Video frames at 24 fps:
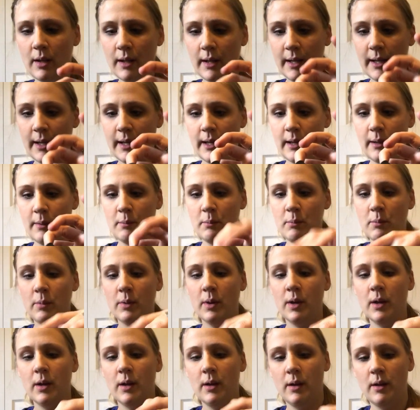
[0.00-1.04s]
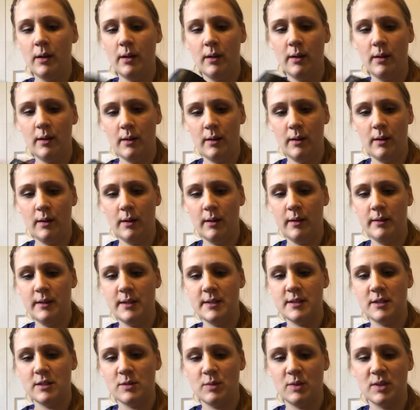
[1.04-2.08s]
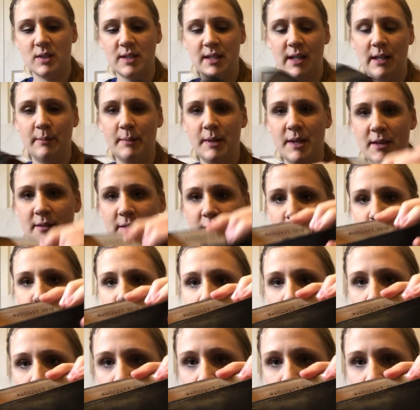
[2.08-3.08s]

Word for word: This is what's telling me they're a little bit